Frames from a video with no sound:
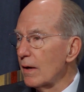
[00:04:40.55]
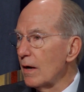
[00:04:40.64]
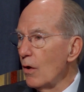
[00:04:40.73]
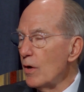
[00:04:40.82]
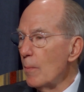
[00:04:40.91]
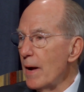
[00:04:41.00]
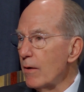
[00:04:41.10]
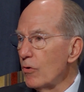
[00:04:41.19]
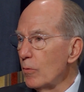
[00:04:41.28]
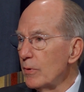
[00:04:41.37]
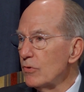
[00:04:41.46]
Colonial Bank
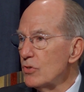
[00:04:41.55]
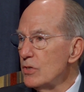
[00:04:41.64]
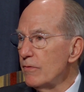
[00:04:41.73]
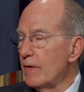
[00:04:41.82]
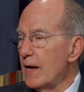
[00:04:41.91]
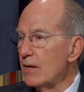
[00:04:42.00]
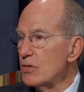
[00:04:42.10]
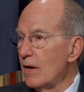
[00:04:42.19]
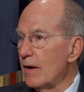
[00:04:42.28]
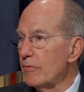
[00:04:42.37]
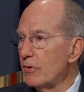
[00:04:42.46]
Group as the chief financial
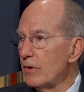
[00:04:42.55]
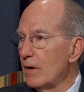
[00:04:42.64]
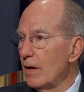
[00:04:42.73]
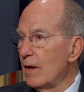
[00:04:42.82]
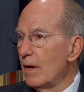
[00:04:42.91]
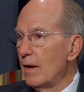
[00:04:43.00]
officer. Mm-hmm.